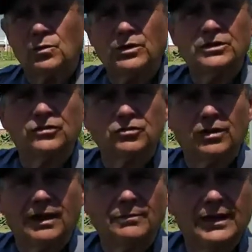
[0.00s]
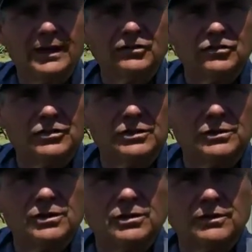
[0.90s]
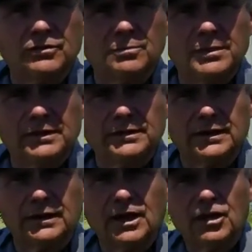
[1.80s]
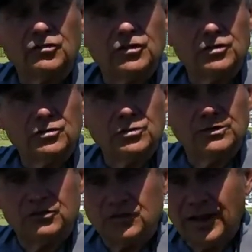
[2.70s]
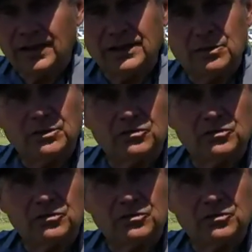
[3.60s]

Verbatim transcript: would describe the exterior of the building so you knew exactly which